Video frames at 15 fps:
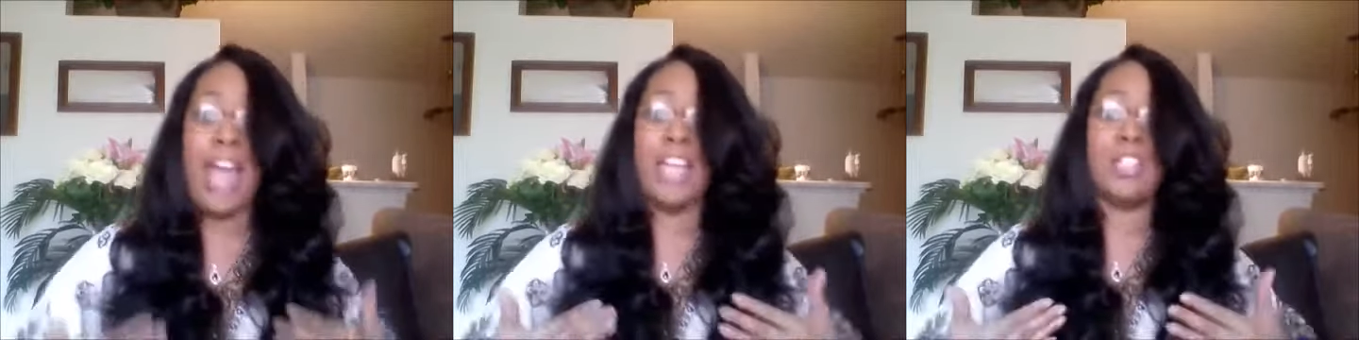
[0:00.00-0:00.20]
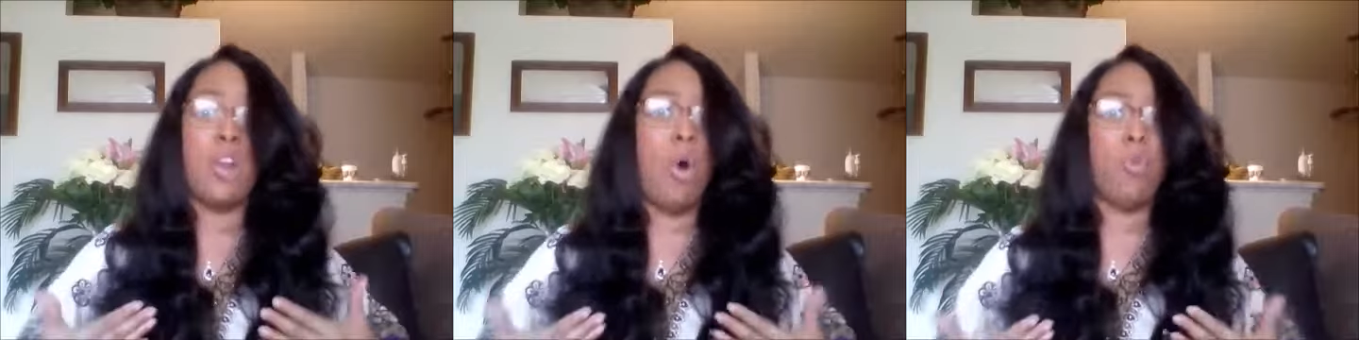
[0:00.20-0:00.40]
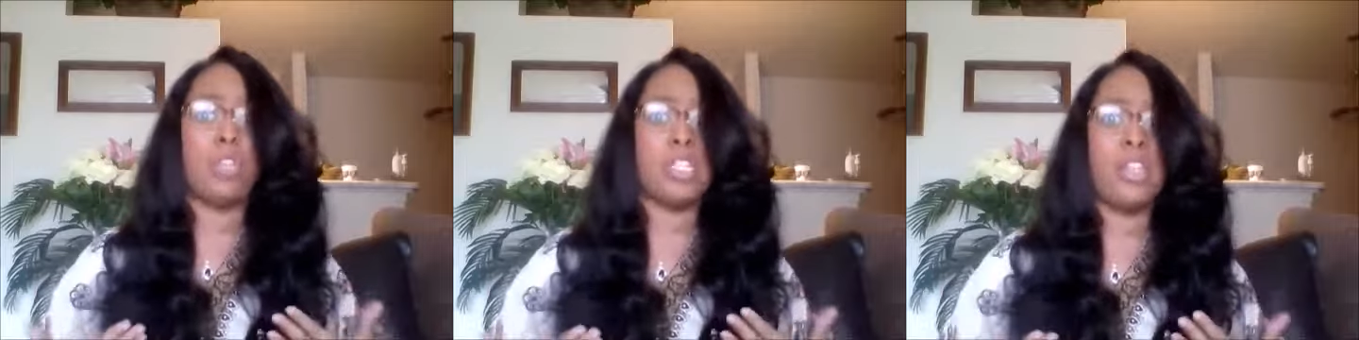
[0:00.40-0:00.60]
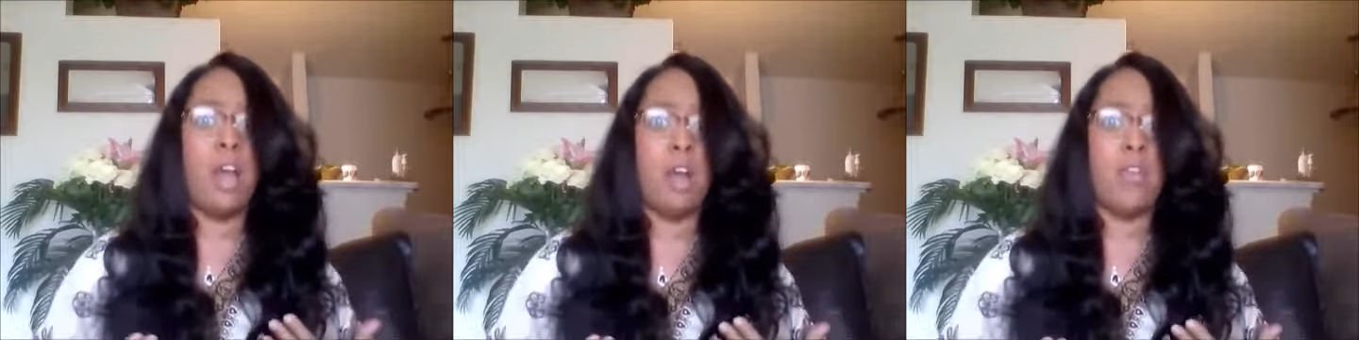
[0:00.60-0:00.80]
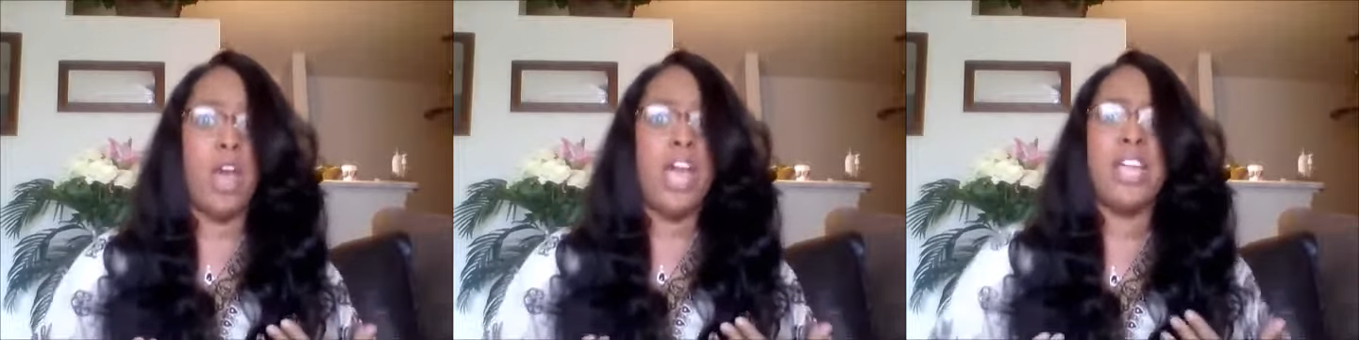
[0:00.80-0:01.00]
his own
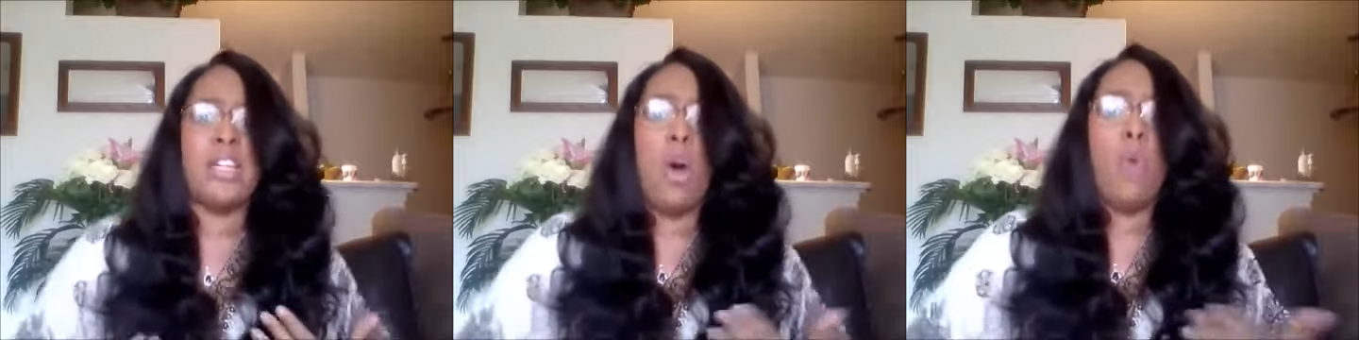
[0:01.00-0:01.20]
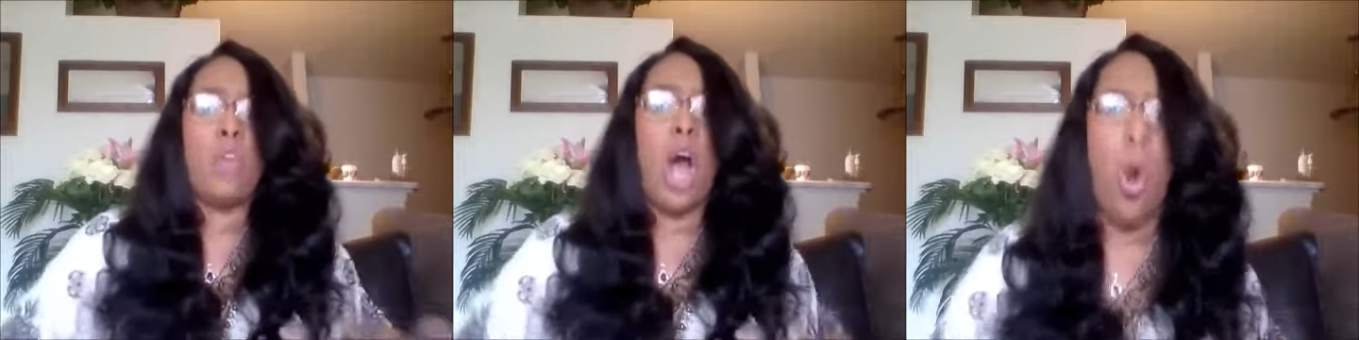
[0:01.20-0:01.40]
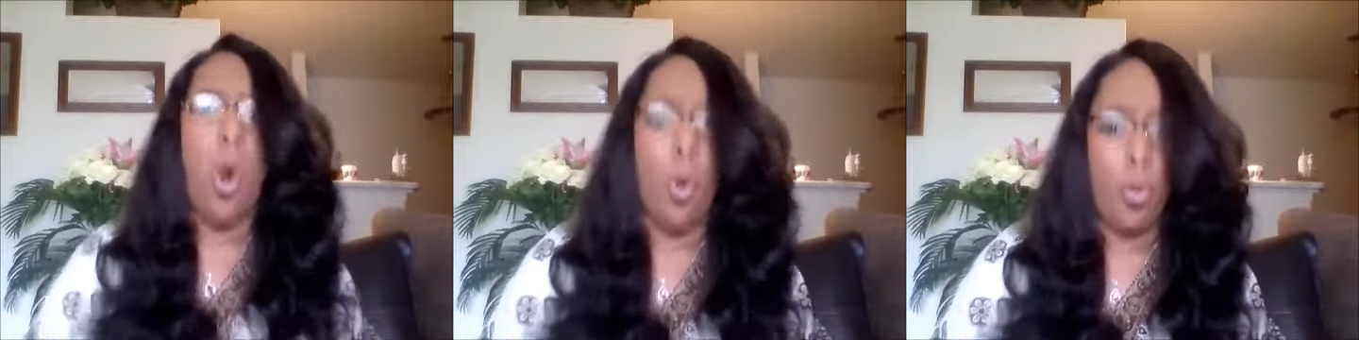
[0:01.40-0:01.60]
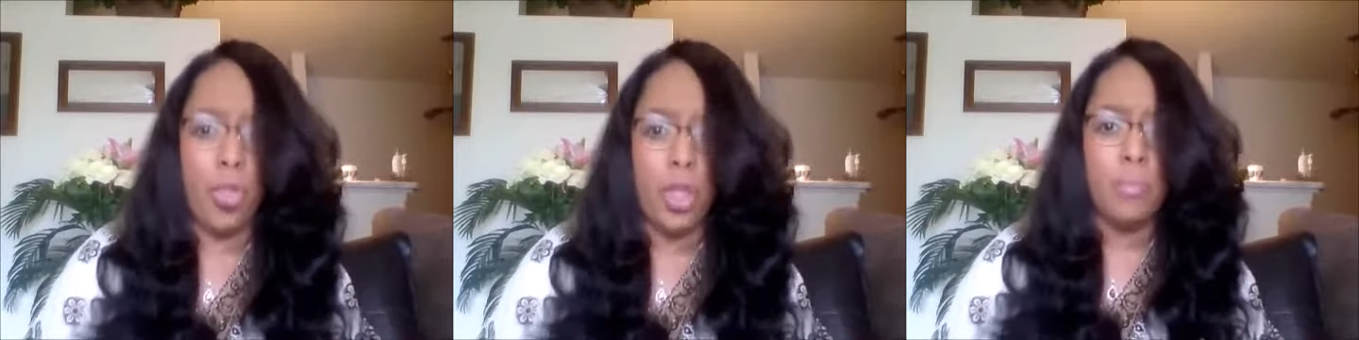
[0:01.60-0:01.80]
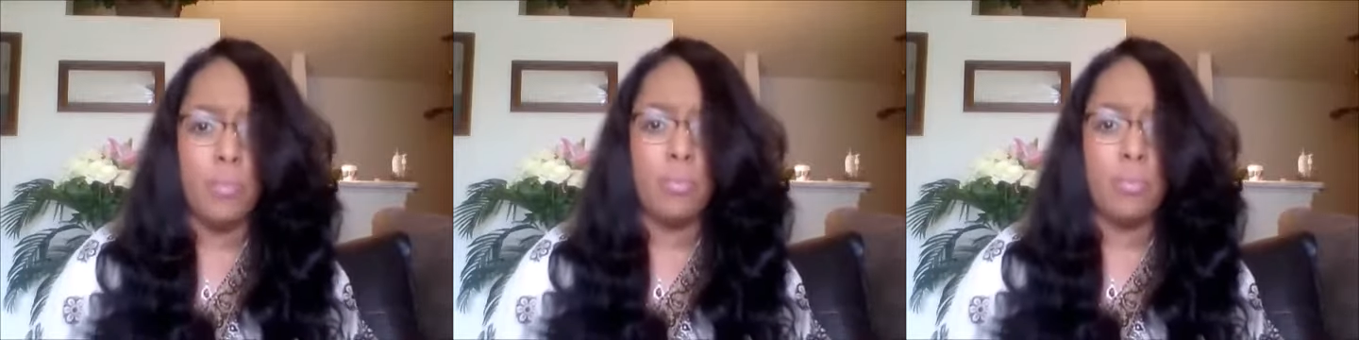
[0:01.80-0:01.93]
self, his own oath.